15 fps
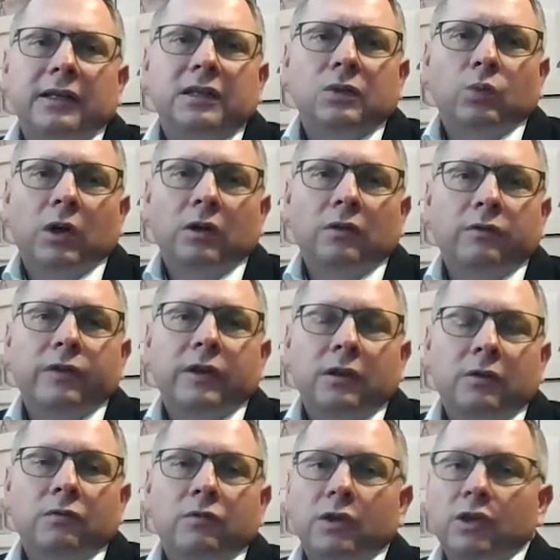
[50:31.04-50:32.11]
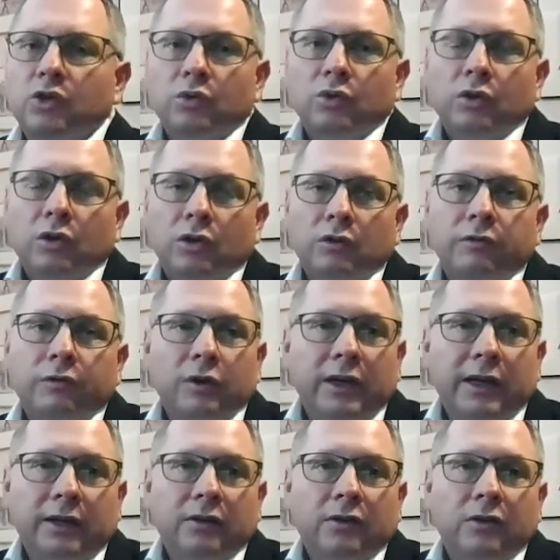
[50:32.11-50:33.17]
is one thing we should not
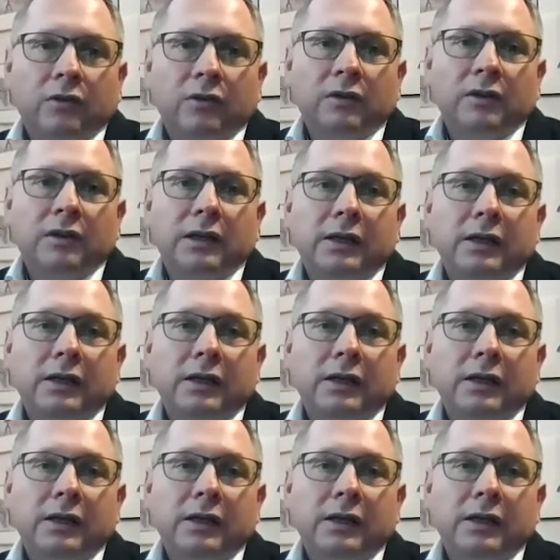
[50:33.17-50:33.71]
forget: the